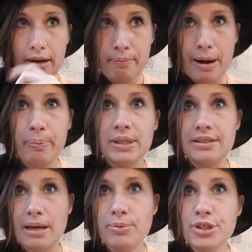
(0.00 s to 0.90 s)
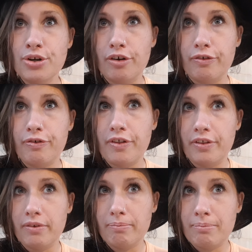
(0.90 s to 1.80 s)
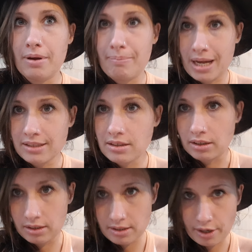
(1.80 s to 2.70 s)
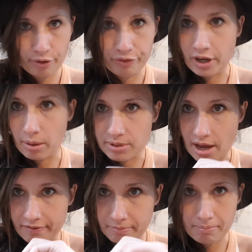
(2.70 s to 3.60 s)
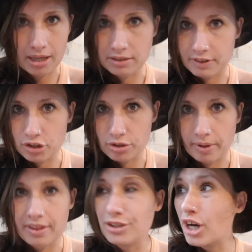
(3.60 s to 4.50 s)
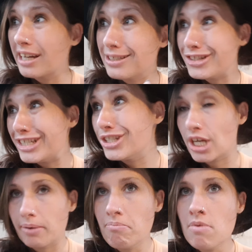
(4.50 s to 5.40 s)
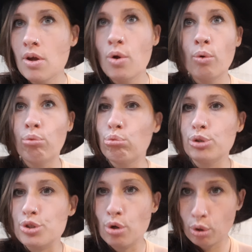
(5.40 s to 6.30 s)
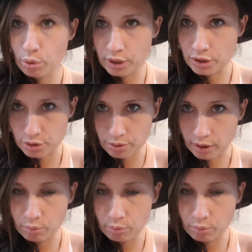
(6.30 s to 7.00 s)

my perception of my masculine self that I was having massive issues with, and trying to change him was not going to do it.